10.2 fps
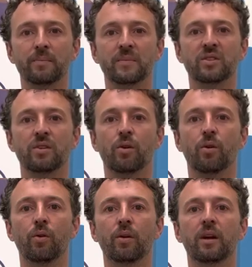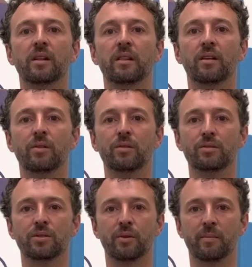So
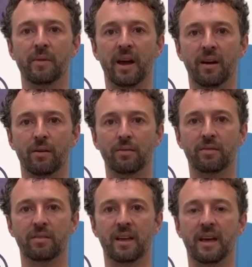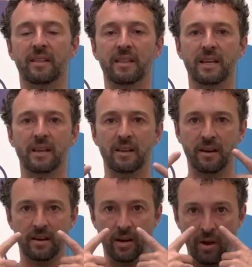close your mouth, and the
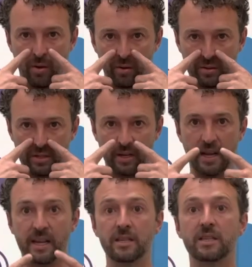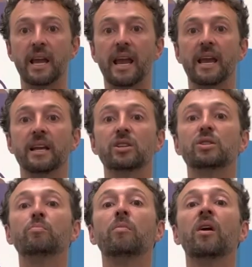nose is a
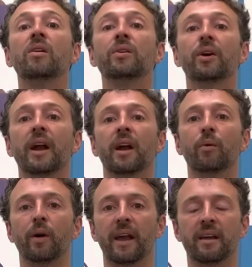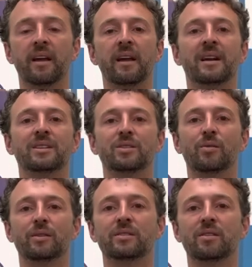smaller airway. So
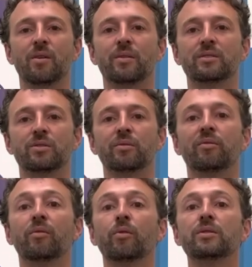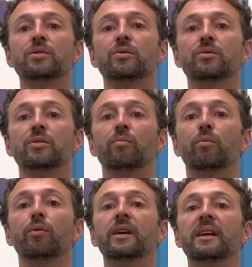it's going to force you to
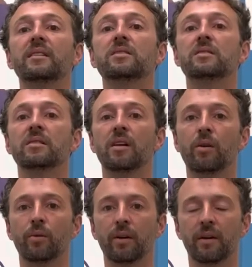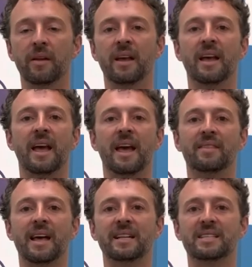breathe slower, and
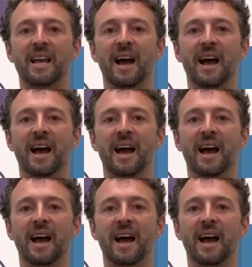that's